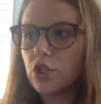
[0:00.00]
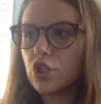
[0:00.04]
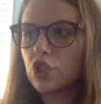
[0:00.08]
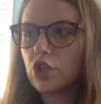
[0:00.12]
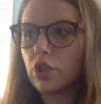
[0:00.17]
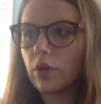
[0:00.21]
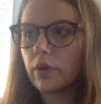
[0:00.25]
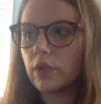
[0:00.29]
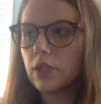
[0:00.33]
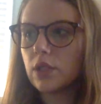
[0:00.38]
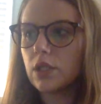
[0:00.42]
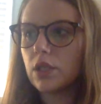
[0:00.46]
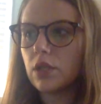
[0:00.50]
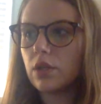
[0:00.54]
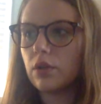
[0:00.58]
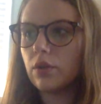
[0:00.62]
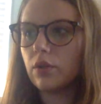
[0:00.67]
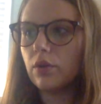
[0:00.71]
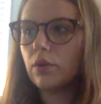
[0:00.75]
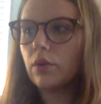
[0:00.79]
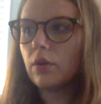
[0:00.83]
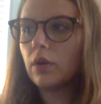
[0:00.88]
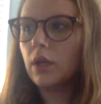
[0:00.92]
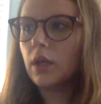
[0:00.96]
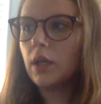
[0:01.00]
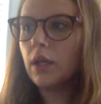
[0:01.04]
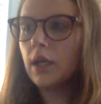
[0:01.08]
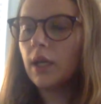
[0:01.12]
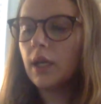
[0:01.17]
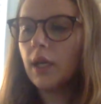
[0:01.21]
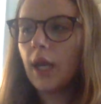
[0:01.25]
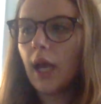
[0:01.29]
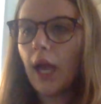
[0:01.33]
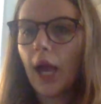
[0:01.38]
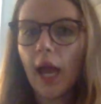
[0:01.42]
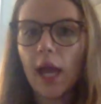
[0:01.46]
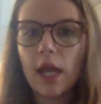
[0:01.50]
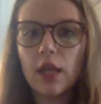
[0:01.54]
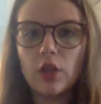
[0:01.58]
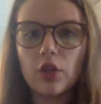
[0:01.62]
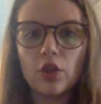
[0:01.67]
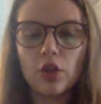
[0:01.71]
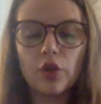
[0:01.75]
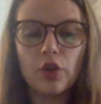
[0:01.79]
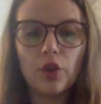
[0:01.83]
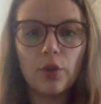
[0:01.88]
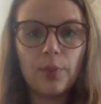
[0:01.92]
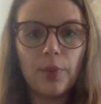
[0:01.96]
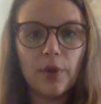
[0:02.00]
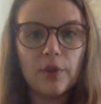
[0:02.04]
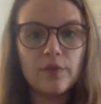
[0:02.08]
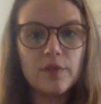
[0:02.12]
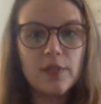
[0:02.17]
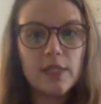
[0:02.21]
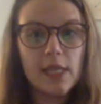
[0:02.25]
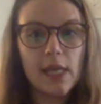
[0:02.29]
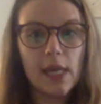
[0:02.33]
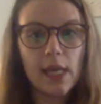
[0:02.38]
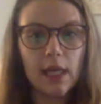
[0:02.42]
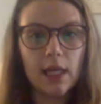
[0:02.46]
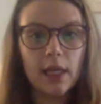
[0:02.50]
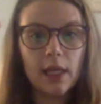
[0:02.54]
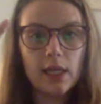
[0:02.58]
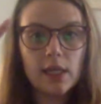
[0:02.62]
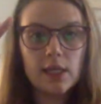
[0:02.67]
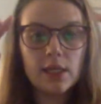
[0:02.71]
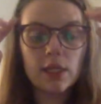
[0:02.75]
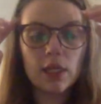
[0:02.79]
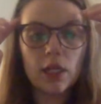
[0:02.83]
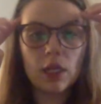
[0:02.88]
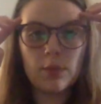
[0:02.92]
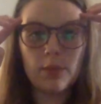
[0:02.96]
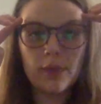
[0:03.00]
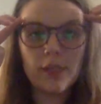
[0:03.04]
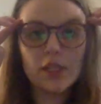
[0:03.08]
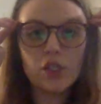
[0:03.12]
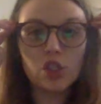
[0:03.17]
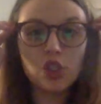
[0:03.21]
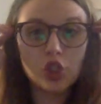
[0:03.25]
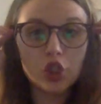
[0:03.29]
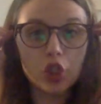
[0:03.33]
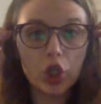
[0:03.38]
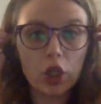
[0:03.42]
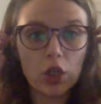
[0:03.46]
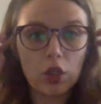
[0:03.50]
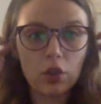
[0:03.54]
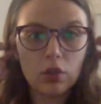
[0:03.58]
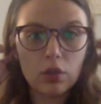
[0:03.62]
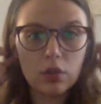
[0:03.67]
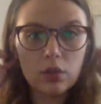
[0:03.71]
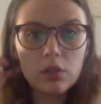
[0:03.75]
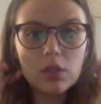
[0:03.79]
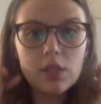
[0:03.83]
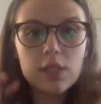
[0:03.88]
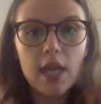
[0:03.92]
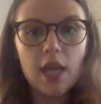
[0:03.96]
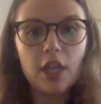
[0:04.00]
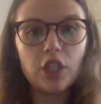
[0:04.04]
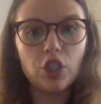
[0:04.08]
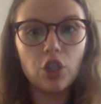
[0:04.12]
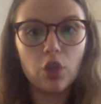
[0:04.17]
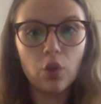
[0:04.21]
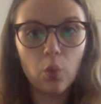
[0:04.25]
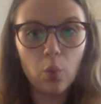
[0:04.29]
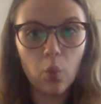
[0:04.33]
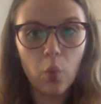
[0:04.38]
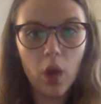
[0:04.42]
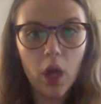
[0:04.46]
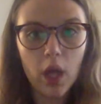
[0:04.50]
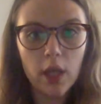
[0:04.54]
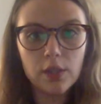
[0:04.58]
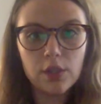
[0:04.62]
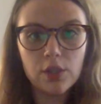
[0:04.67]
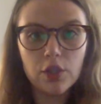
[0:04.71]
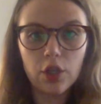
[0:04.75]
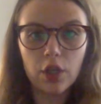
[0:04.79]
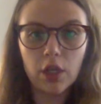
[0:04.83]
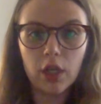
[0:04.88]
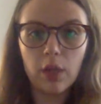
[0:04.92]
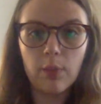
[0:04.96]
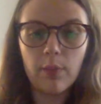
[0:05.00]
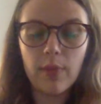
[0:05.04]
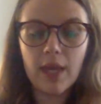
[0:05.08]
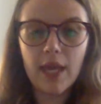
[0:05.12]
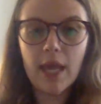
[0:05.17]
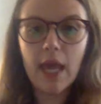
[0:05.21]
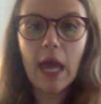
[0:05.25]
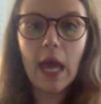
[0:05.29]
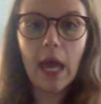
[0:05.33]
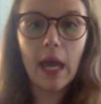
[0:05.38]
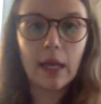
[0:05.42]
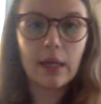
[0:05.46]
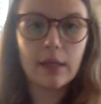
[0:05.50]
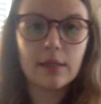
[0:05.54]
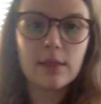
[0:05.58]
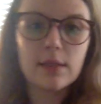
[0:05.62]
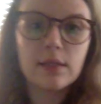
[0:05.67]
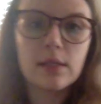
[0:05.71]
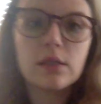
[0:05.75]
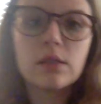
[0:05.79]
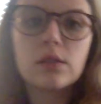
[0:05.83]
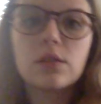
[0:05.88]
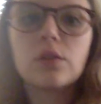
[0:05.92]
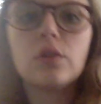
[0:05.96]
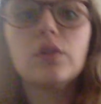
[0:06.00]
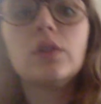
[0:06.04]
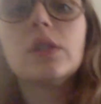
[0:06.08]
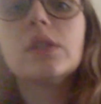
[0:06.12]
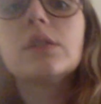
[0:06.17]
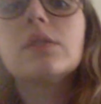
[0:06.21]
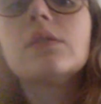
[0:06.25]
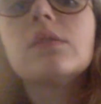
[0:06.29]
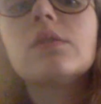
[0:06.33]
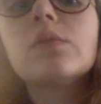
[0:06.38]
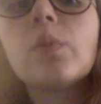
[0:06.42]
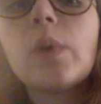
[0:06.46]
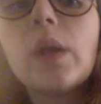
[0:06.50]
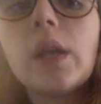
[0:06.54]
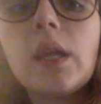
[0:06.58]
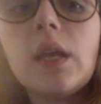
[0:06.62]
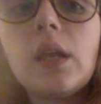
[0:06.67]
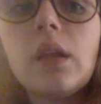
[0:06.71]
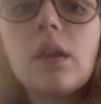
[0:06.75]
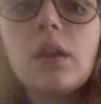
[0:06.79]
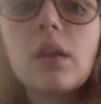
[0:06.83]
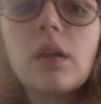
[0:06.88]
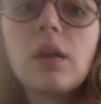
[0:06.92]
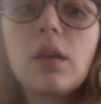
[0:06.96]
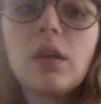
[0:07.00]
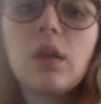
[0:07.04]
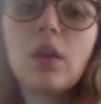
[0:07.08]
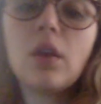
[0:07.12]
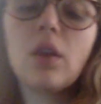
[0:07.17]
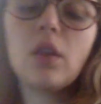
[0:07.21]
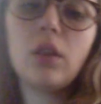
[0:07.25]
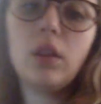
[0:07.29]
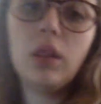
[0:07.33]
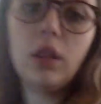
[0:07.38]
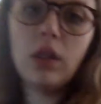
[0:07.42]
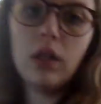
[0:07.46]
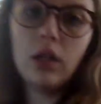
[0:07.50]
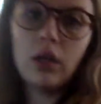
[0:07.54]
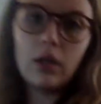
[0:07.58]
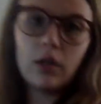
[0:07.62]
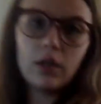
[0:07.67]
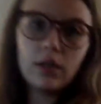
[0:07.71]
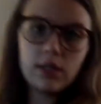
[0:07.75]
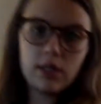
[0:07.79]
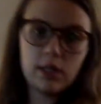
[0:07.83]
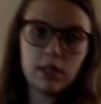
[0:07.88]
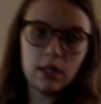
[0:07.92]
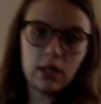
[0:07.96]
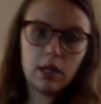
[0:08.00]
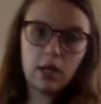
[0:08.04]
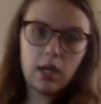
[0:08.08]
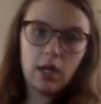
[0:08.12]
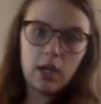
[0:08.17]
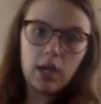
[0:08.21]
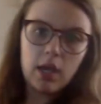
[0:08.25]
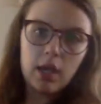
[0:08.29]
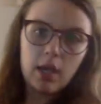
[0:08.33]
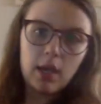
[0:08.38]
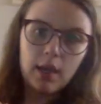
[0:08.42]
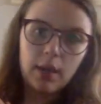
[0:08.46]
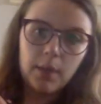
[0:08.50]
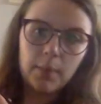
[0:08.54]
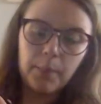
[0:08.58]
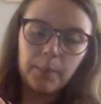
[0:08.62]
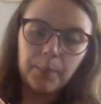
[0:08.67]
show it to you. And your group of 10 is going to be circles, and your ones are going to be X's. So this is what it looks like.